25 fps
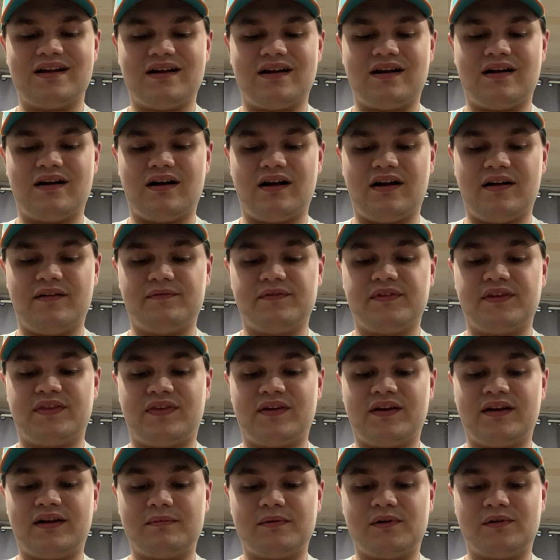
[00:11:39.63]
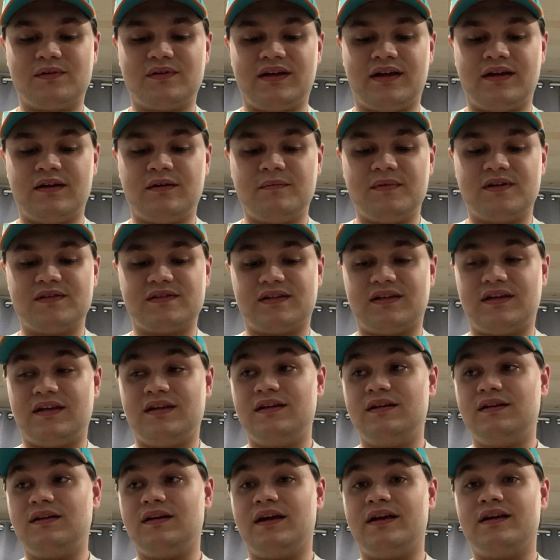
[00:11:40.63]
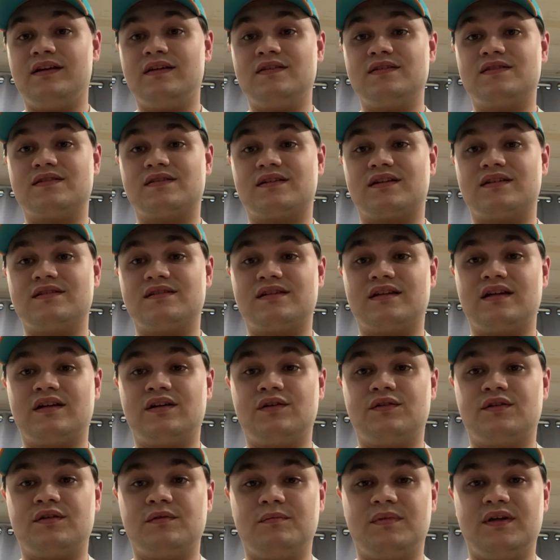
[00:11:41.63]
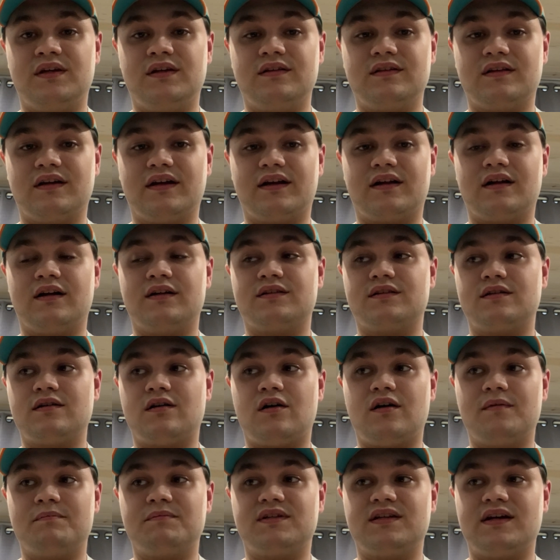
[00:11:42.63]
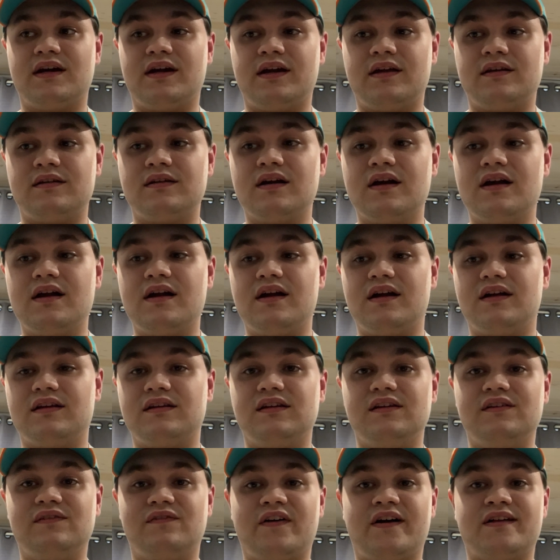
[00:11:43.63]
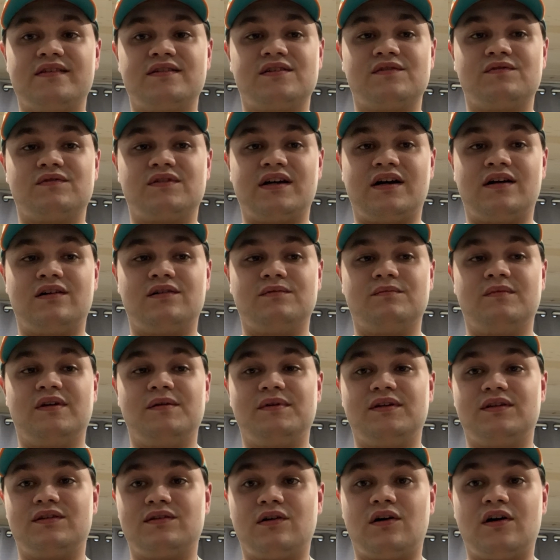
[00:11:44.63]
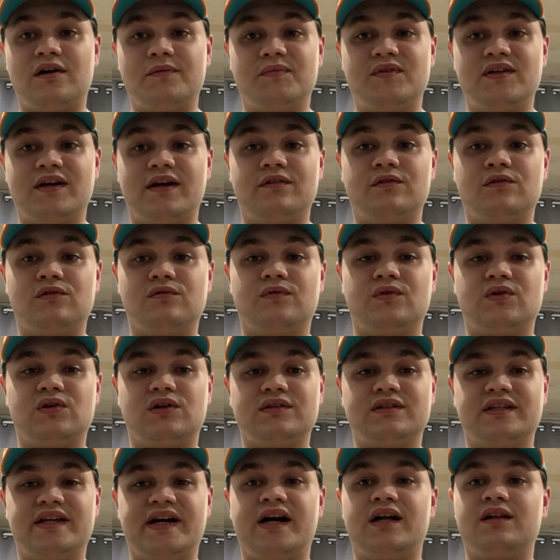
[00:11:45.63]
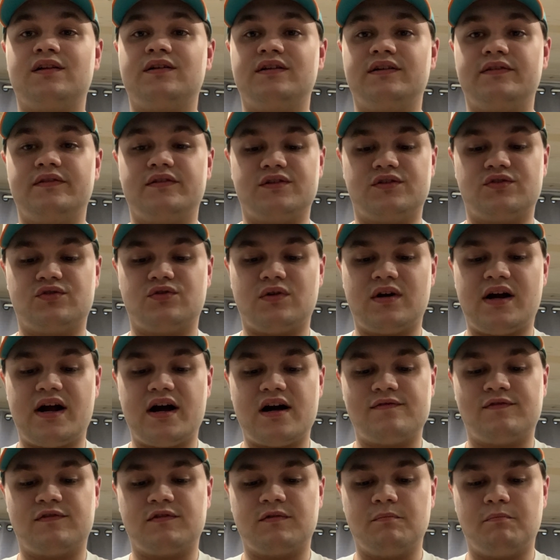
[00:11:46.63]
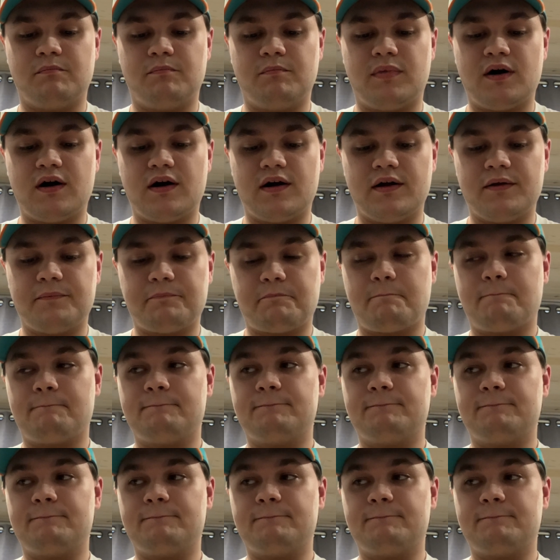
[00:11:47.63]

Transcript: The thing about him is he is considered to be like a top 10 defensive talent, maybe top 10 overall talent in this draft, but